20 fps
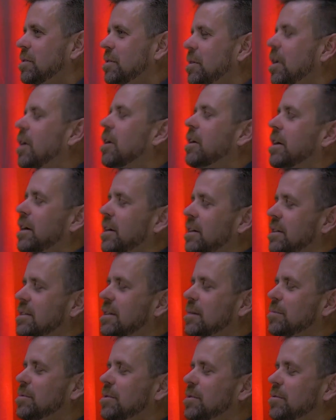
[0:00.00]
Okay,
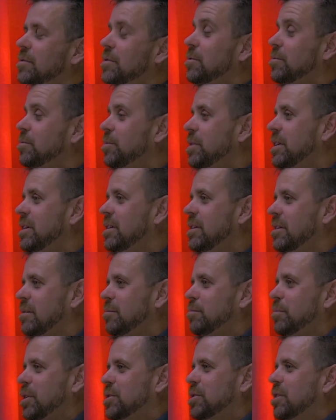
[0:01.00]
some sort of
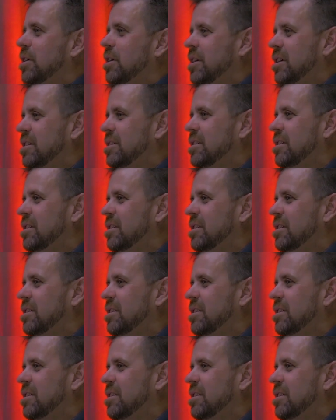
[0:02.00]
Korean martial art.